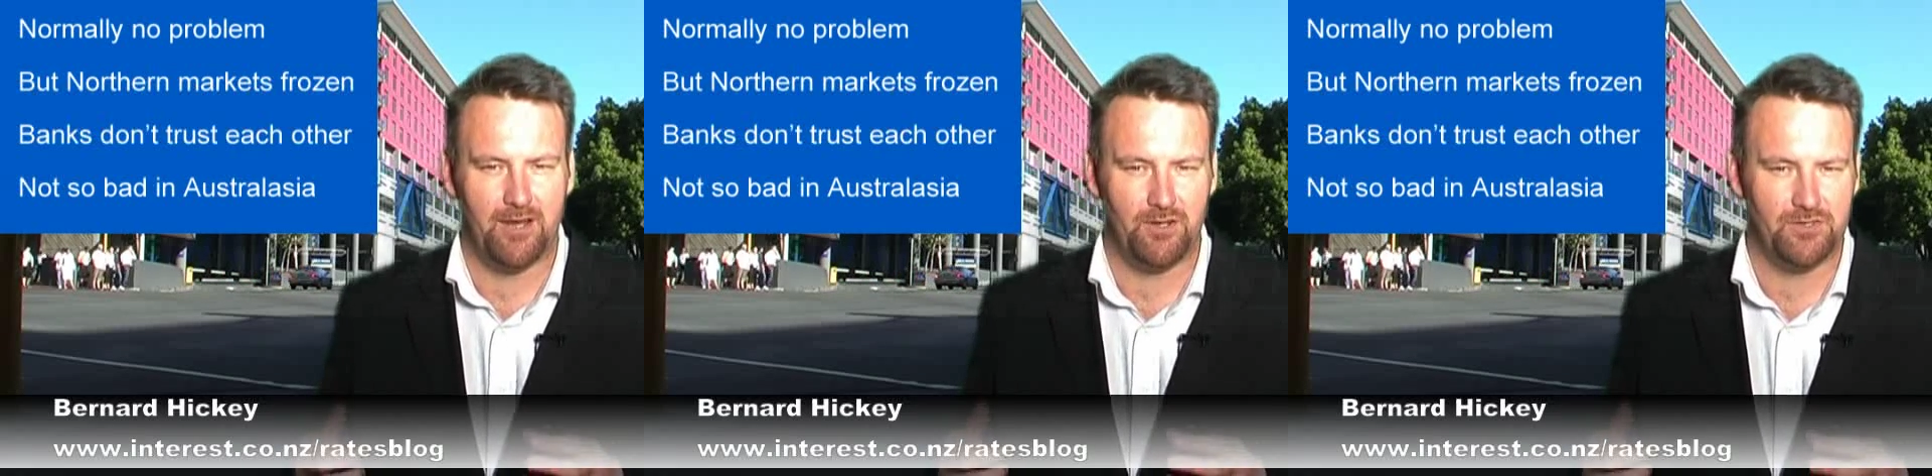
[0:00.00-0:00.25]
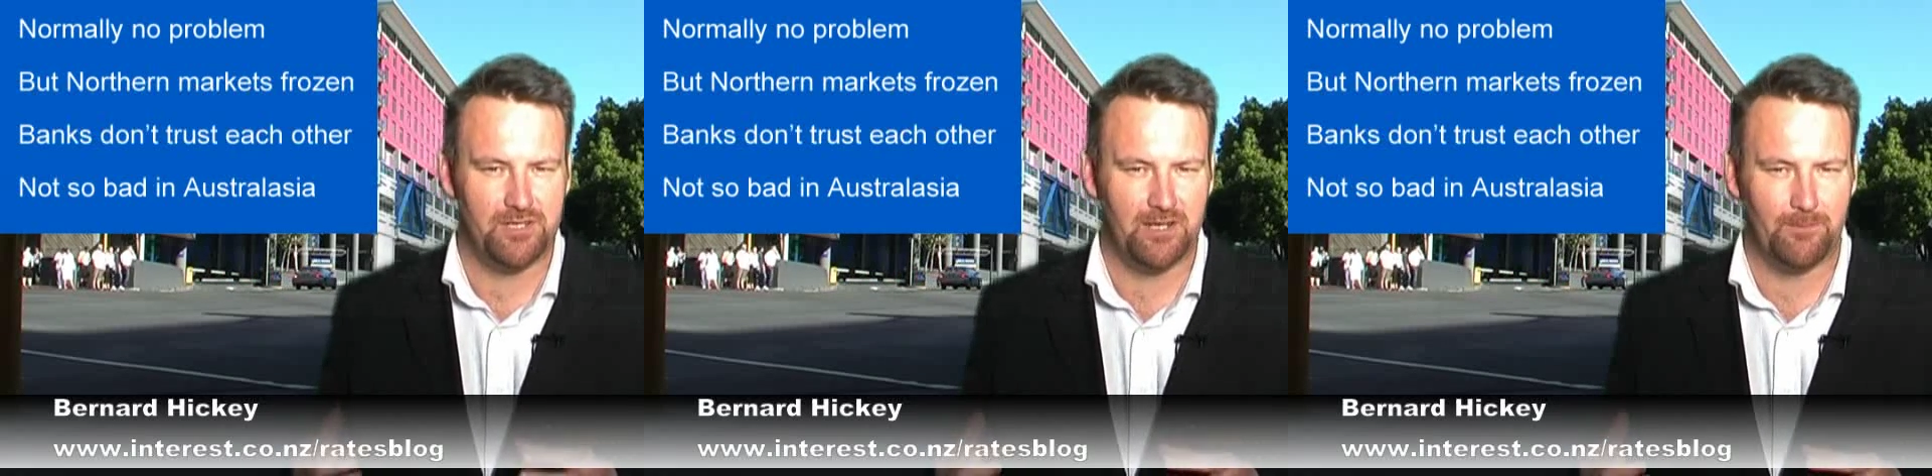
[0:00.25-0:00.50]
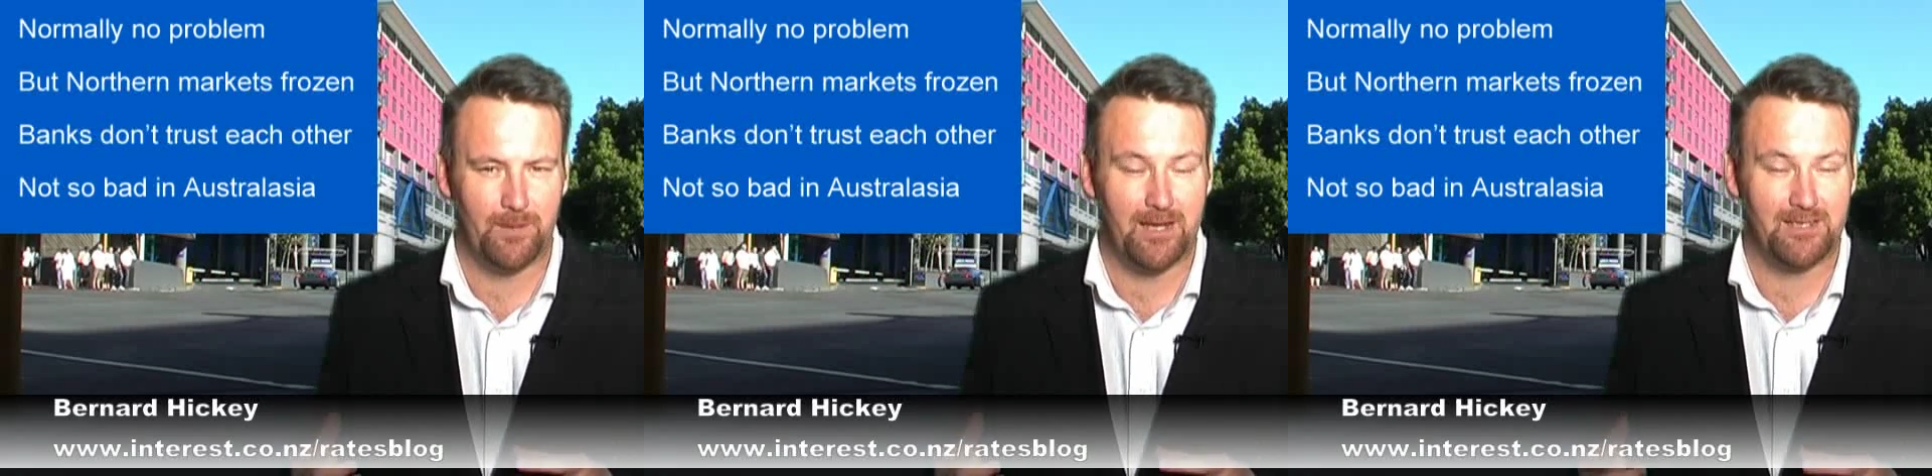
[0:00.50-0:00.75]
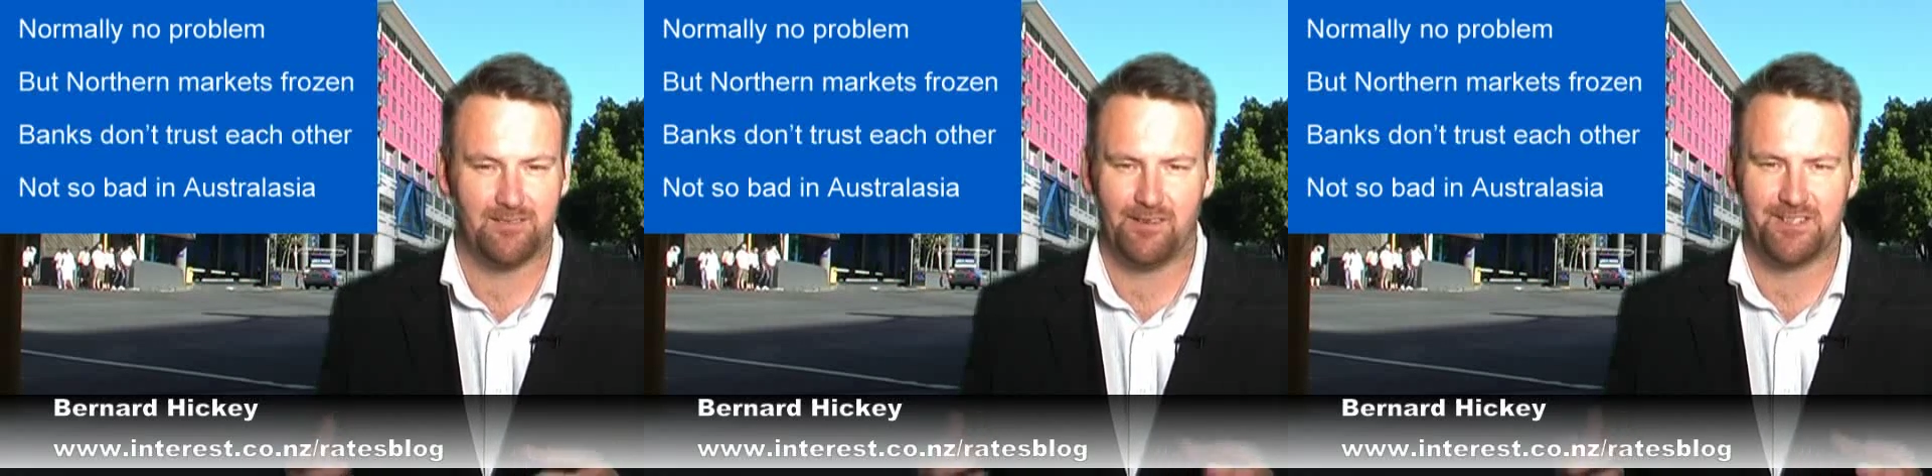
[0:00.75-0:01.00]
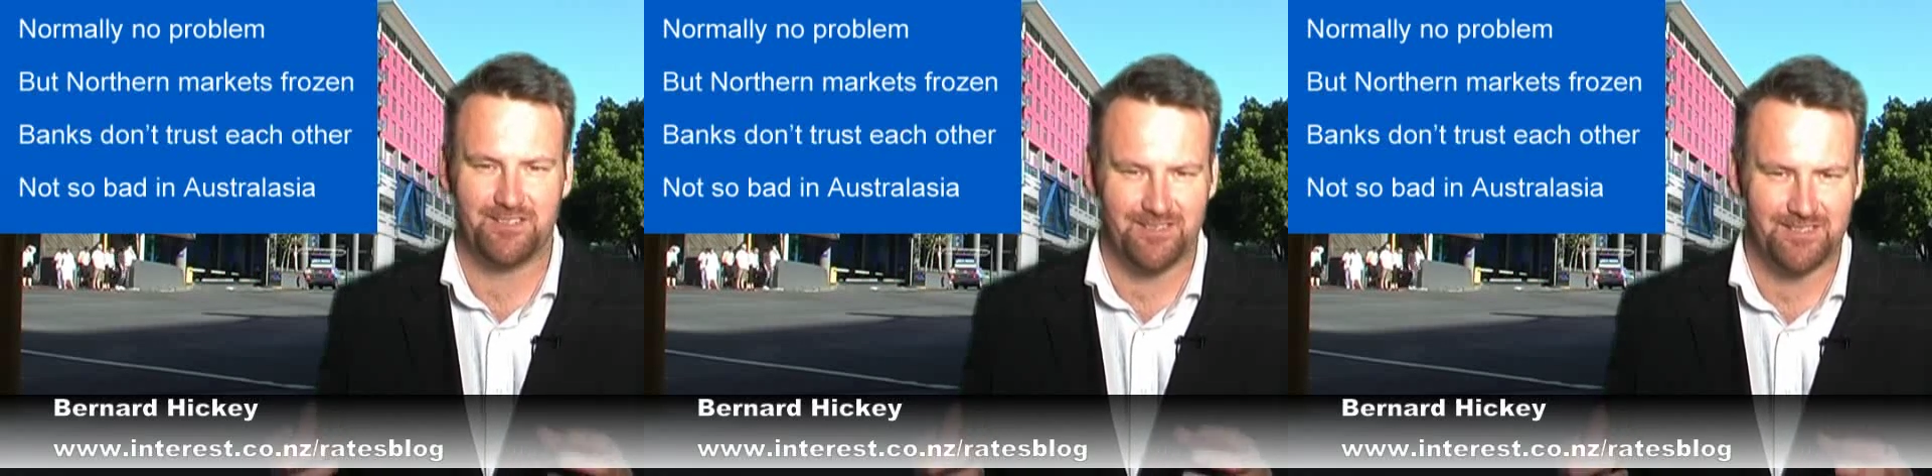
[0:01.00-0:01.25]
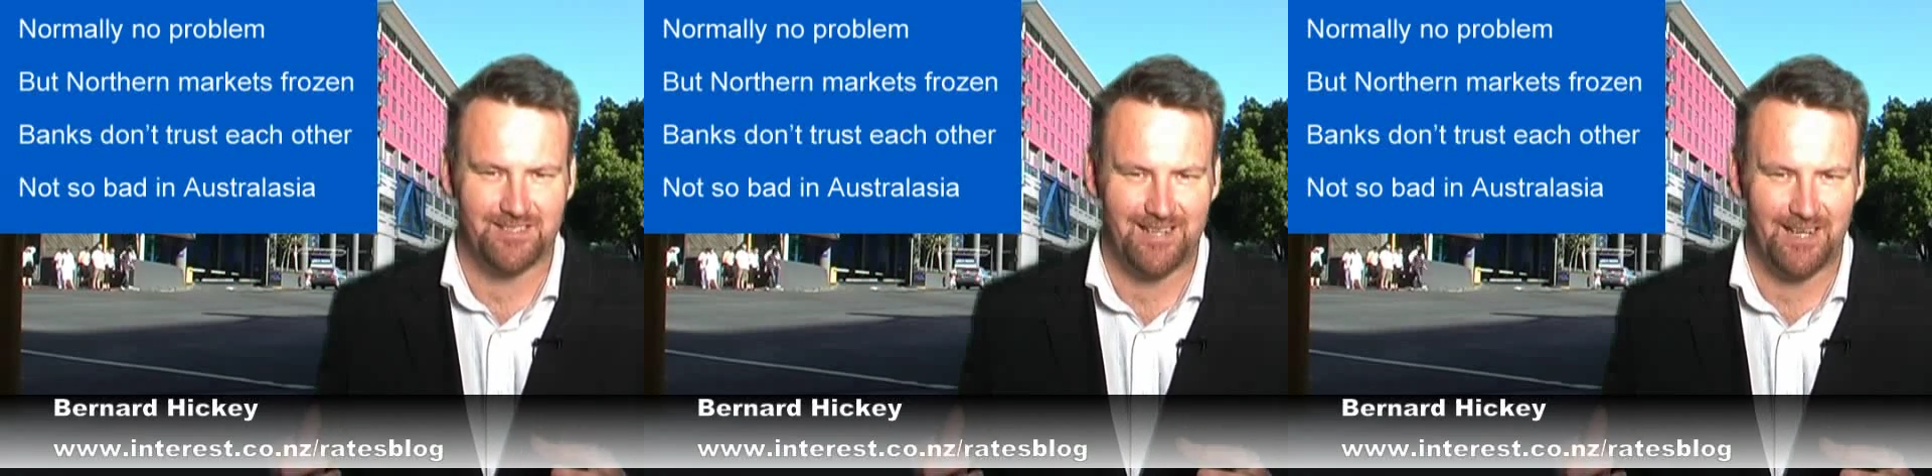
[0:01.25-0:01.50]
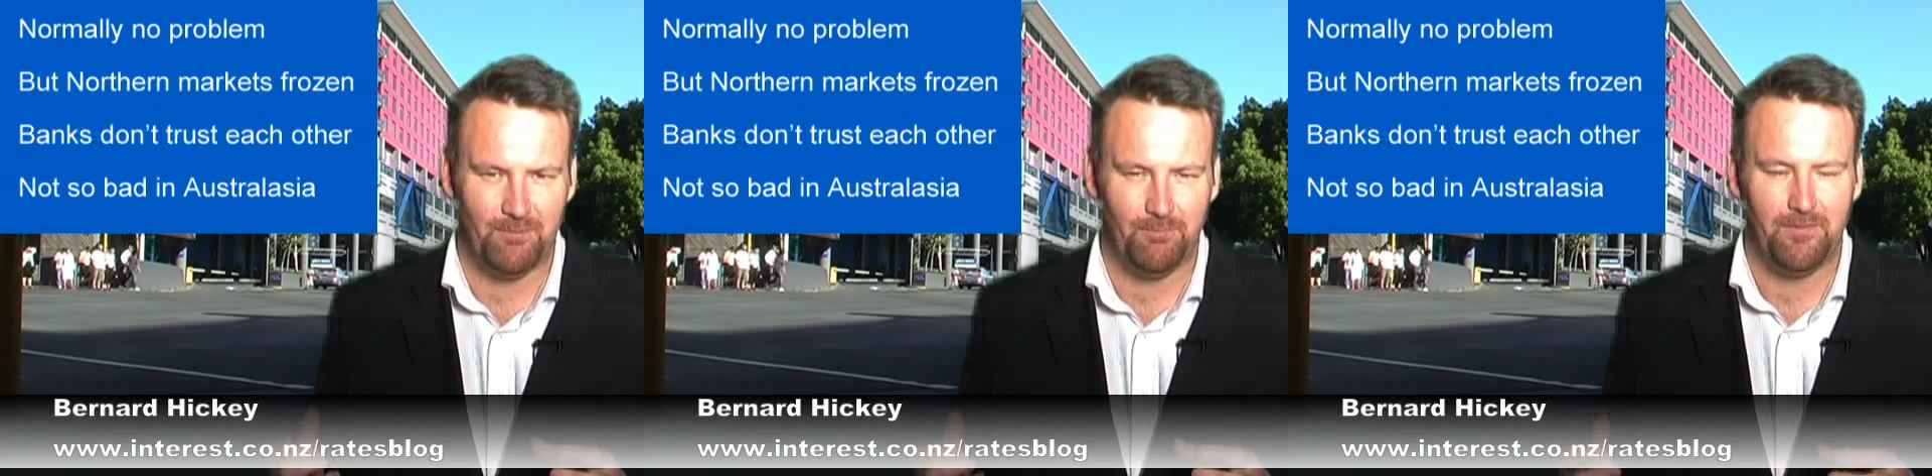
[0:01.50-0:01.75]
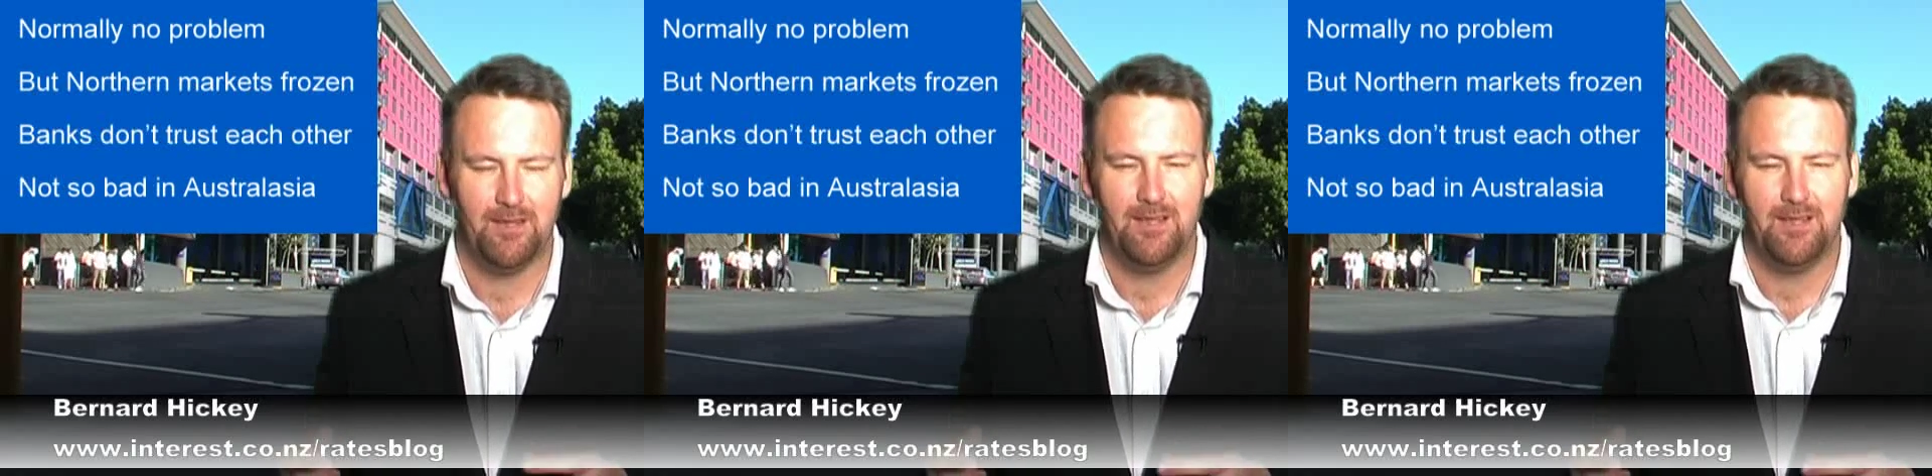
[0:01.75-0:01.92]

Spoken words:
and New Zealand banks. They're actually the same.